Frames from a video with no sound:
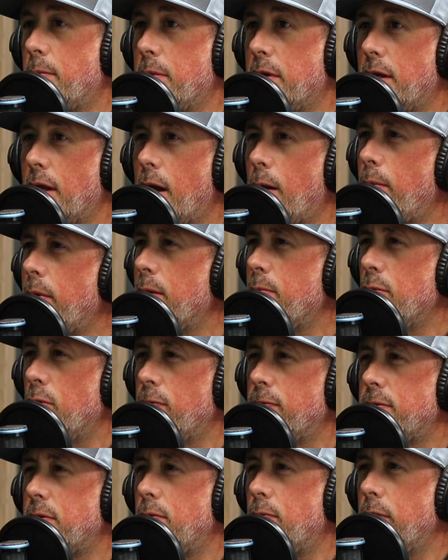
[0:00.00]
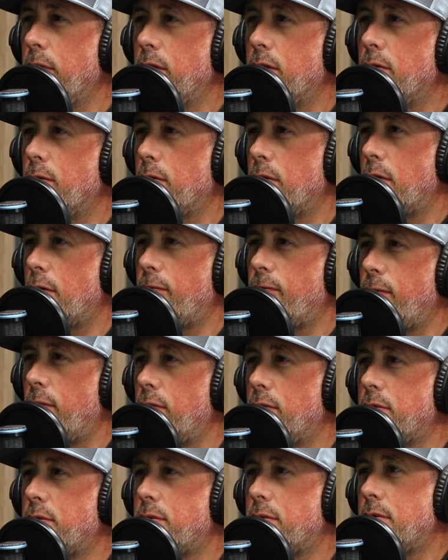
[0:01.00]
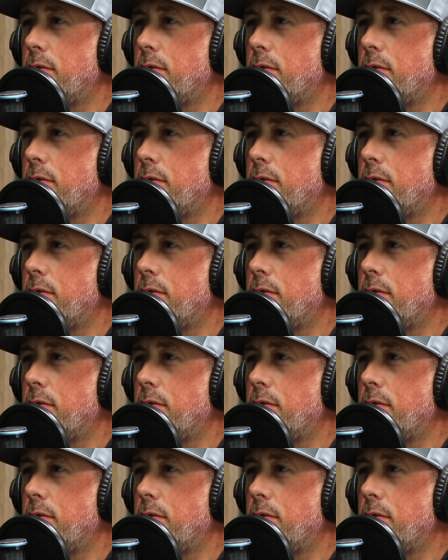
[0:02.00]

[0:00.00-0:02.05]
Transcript: How many moves did we do in our first?